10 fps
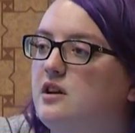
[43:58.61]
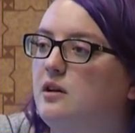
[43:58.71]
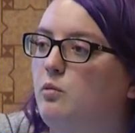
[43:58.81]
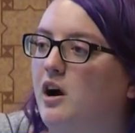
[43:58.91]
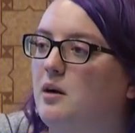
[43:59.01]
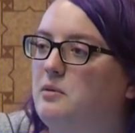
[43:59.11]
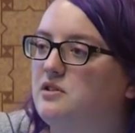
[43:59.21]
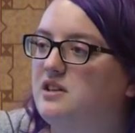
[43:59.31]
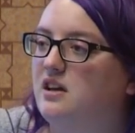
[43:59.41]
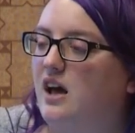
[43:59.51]
that
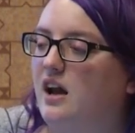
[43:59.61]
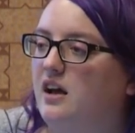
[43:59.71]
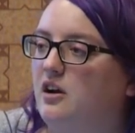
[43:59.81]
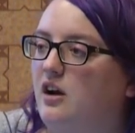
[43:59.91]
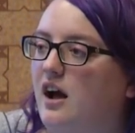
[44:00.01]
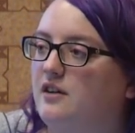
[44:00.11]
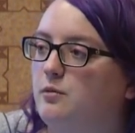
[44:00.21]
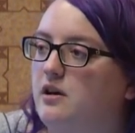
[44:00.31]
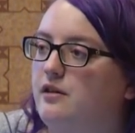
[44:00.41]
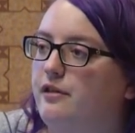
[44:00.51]
wearables can kind of interact
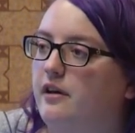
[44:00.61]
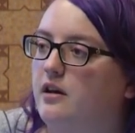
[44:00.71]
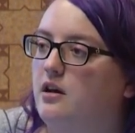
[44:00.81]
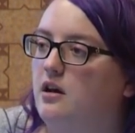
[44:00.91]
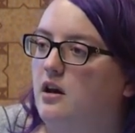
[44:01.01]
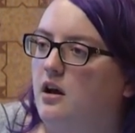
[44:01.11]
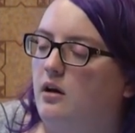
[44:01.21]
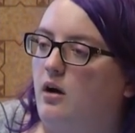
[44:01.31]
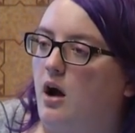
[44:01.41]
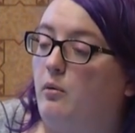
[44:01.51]
with that
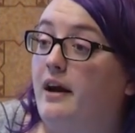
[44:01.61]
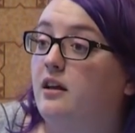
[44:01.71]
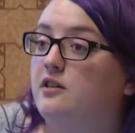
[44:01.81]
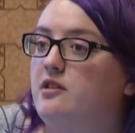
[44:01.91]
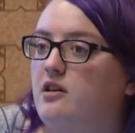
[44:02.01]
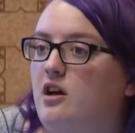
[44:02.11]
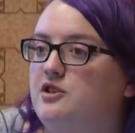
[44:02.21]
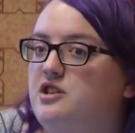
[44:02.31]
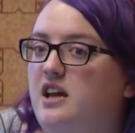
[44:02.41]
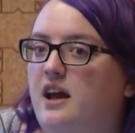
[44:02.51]
uh, regular technology